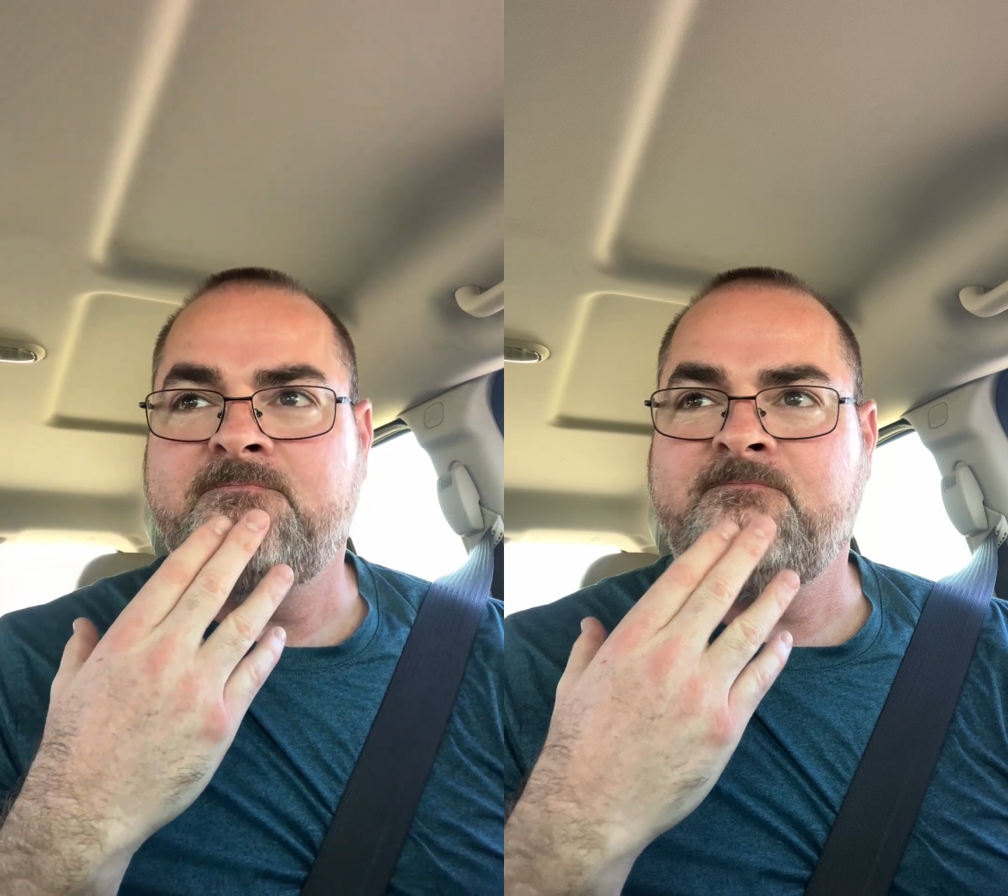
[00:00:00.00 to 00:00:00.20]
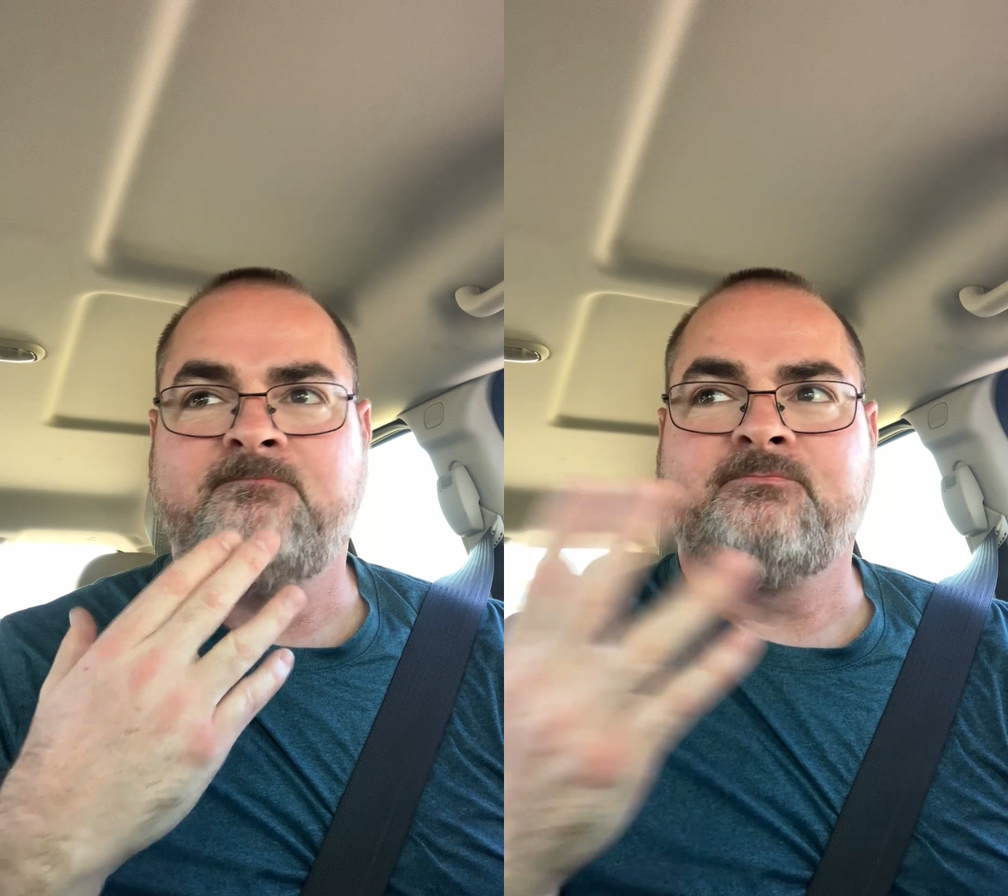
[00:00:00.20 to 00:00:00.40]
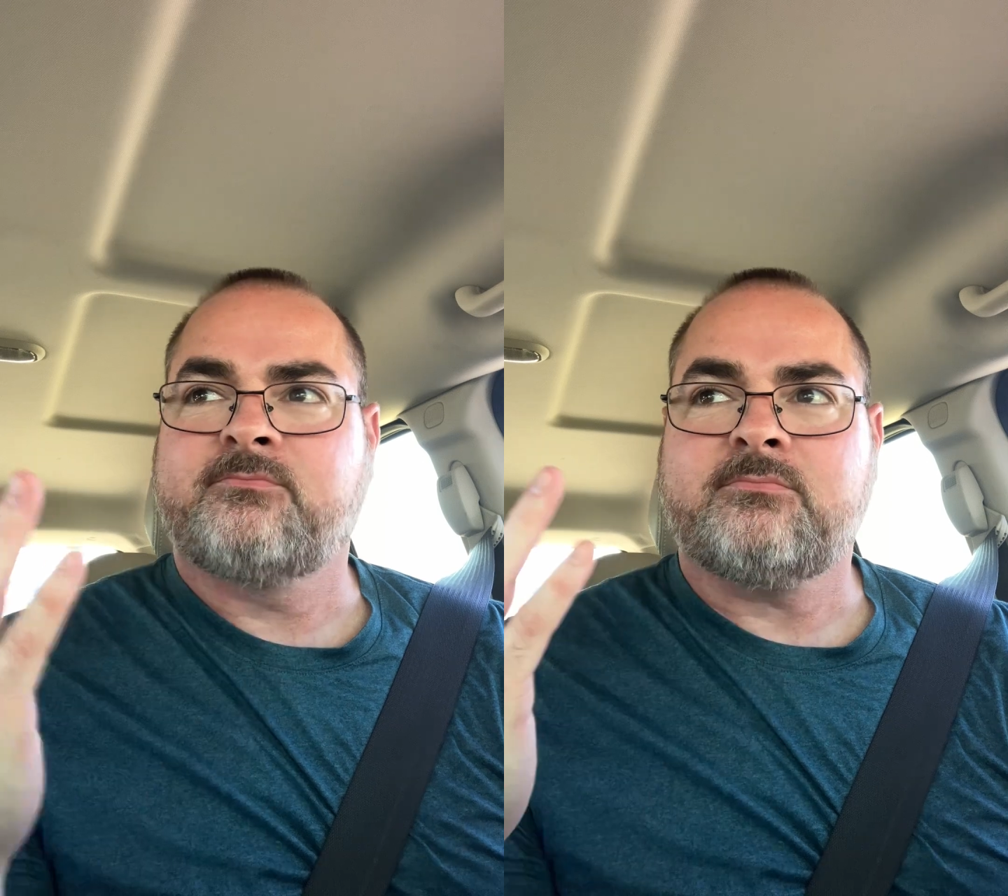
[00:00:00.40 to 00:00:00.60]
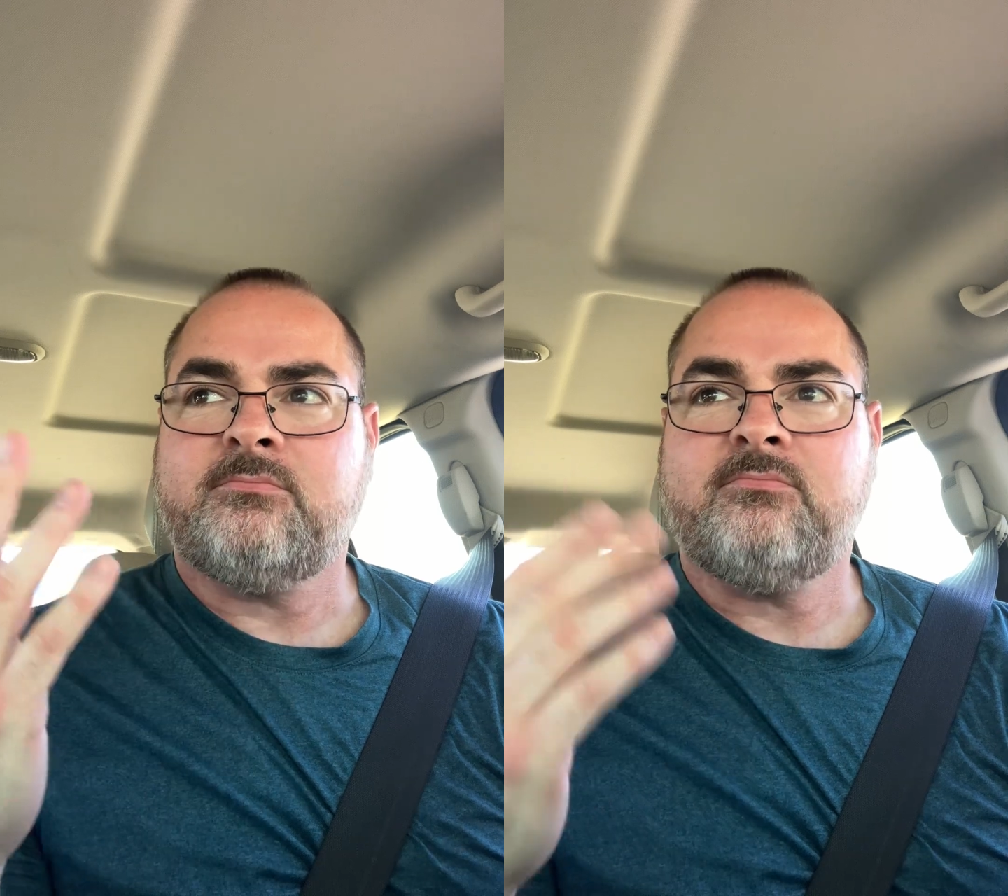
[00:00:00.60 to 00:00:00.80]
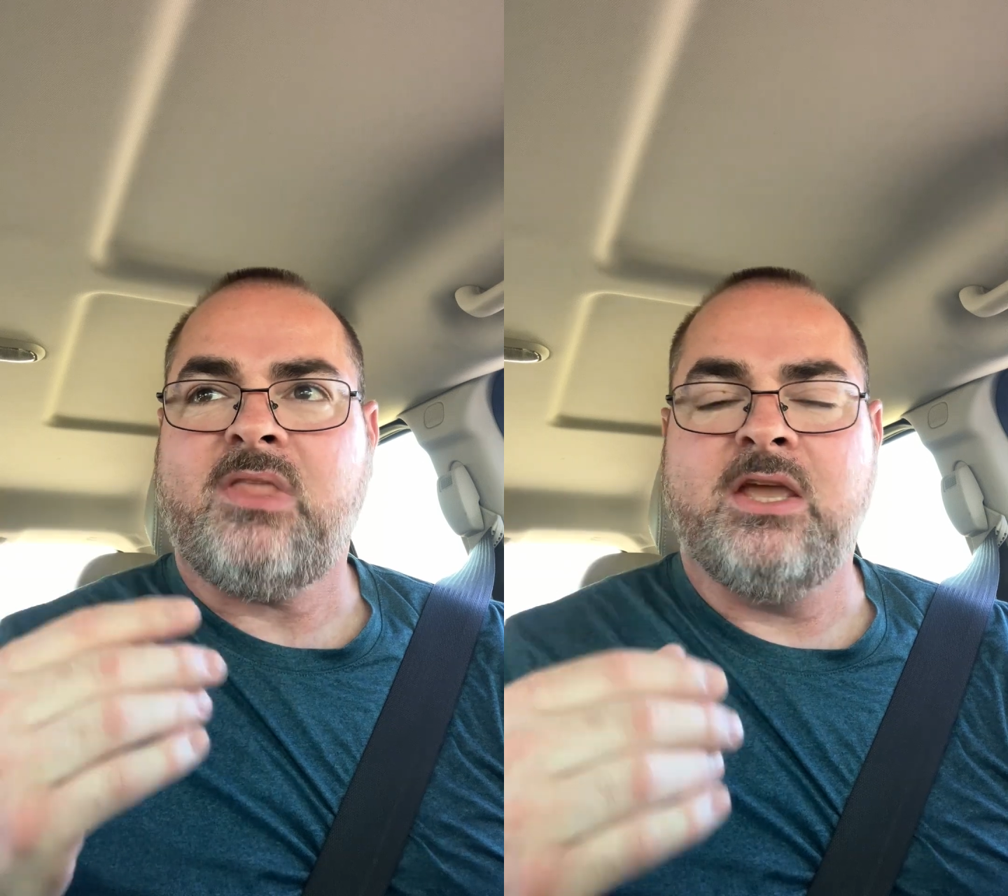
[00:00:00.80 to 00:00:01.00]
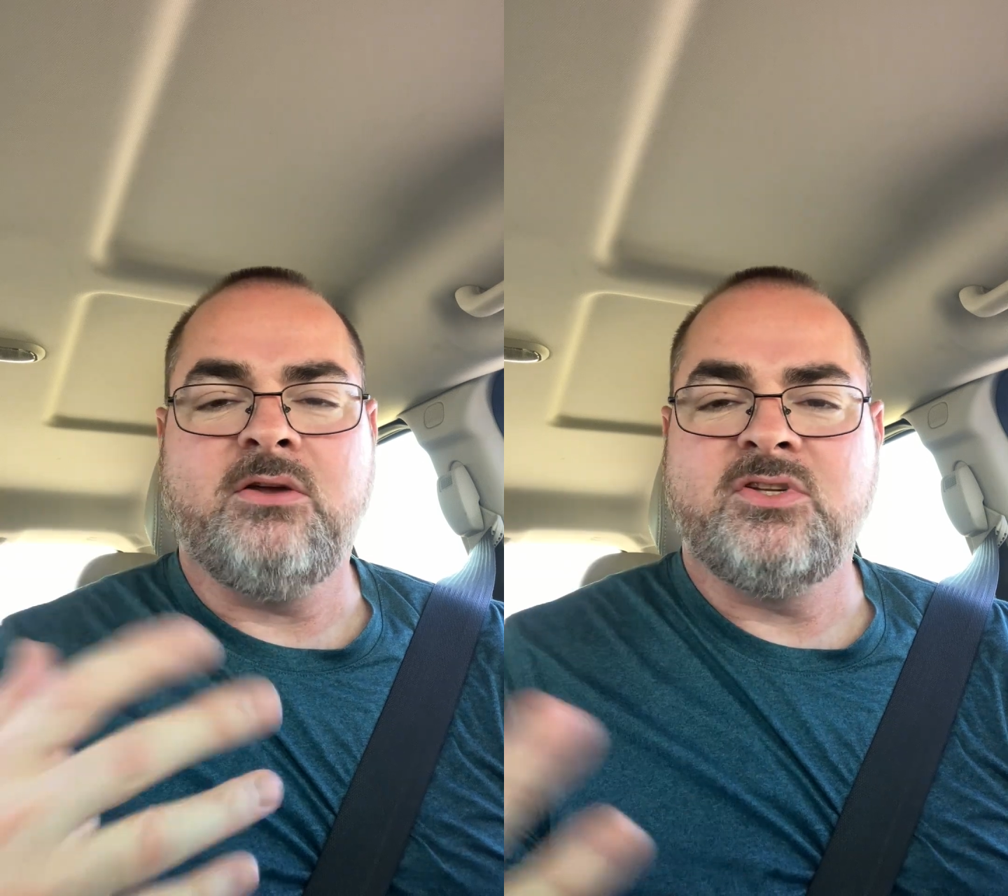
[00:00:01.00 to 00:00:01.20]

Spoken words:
you know,